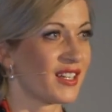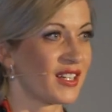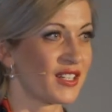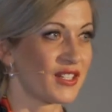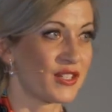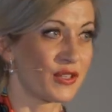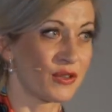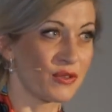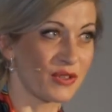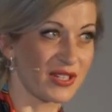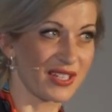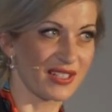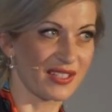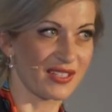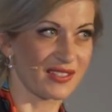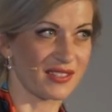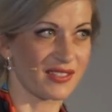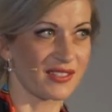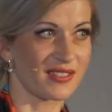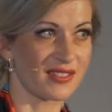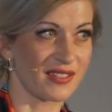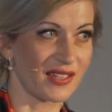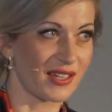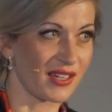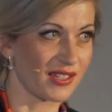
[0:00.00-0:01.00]
Token
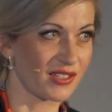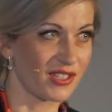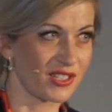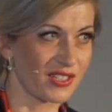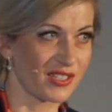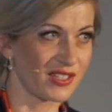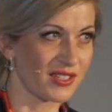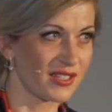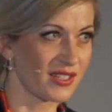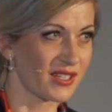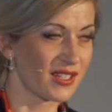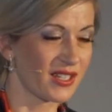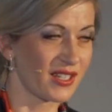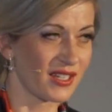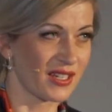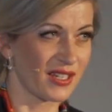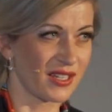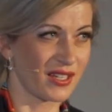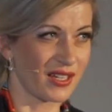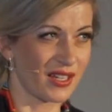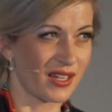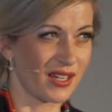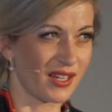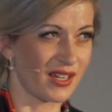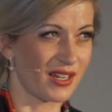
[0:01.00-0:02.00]
as such
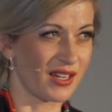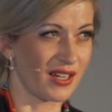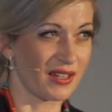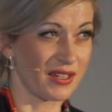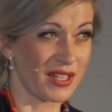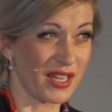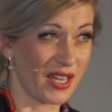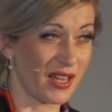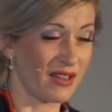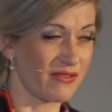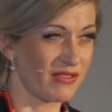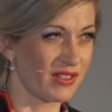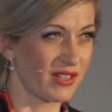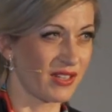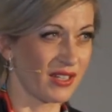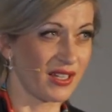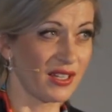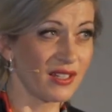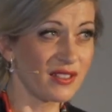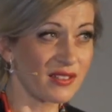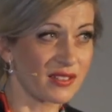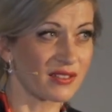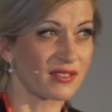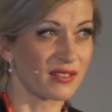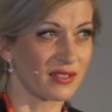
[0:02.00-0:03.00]
have an
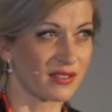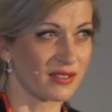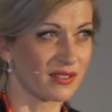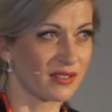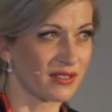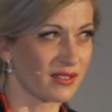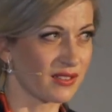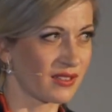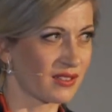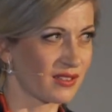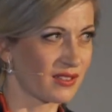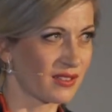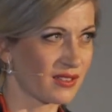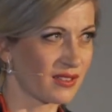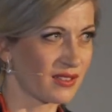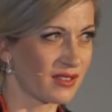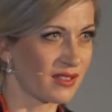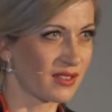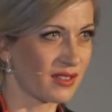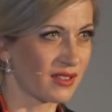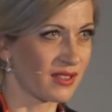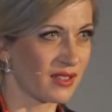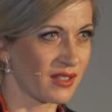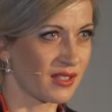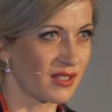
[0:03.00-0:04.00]
instant
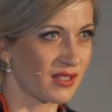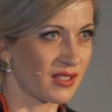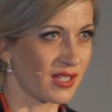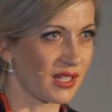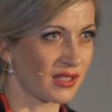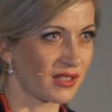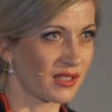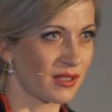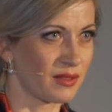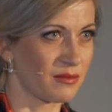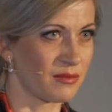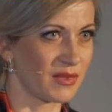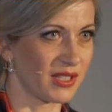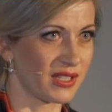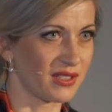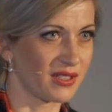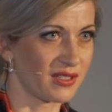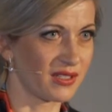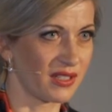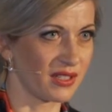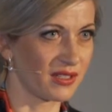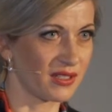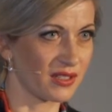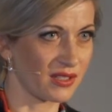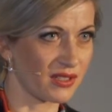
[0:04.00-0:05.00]

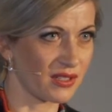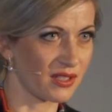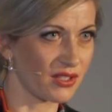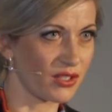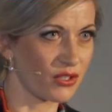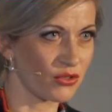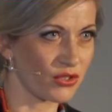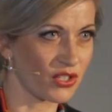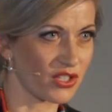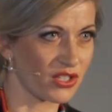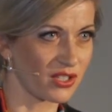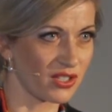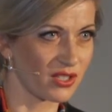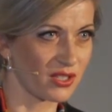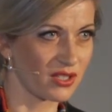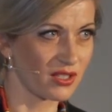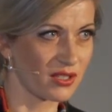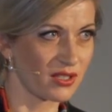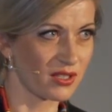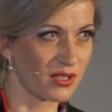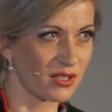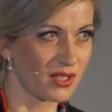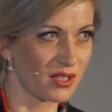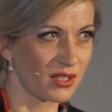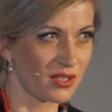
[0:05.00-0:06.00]
settlement and execution,
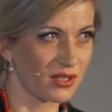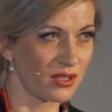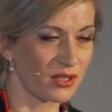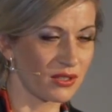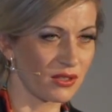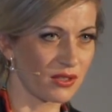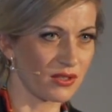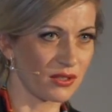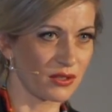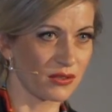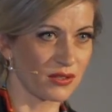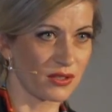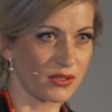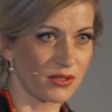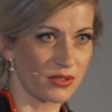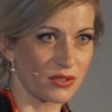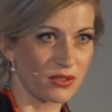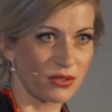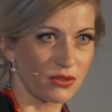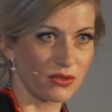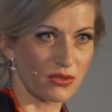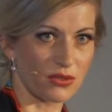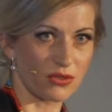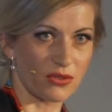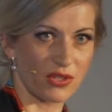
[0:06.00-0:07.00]
not those
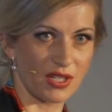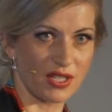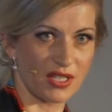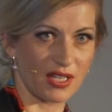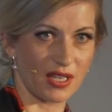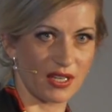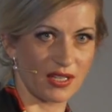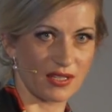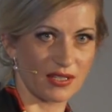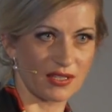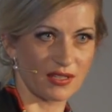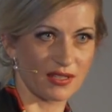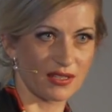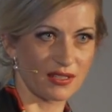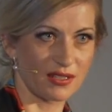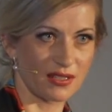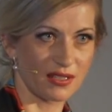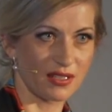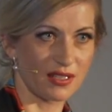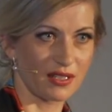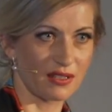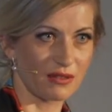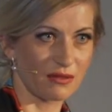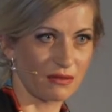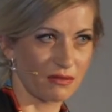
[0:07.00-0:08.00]
2-3 days
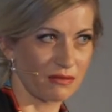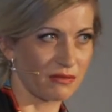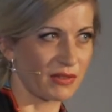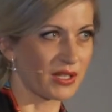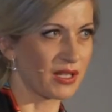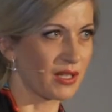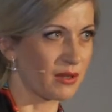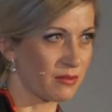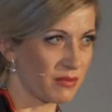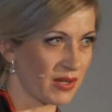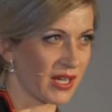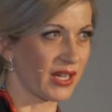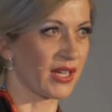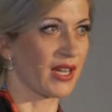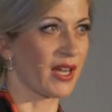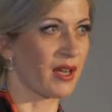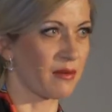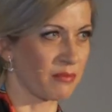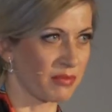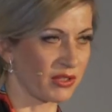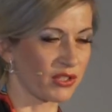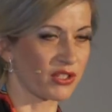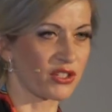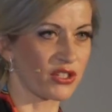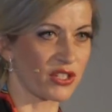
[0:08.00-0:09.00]
when I buy
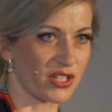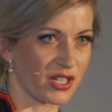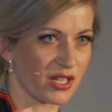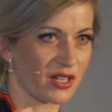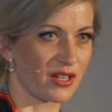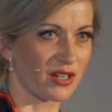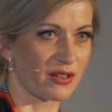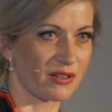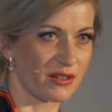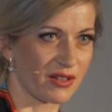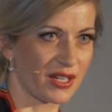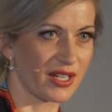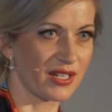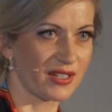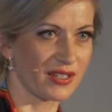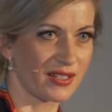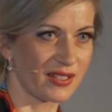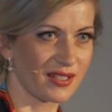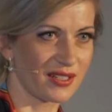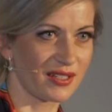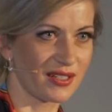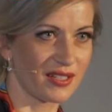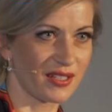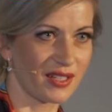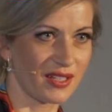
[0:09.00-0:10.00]
Apple share, right?
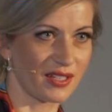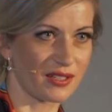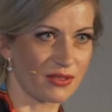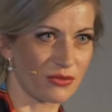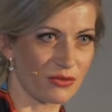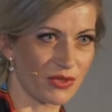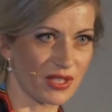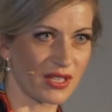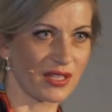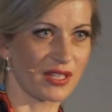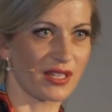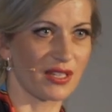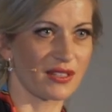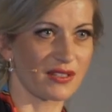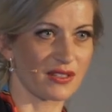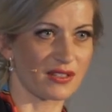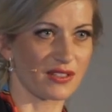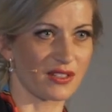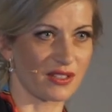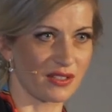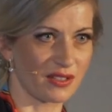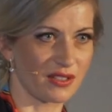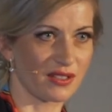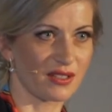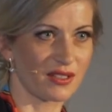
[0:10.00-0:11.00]
It's really
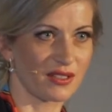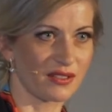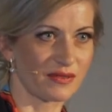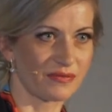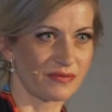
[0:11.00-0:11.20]
instant.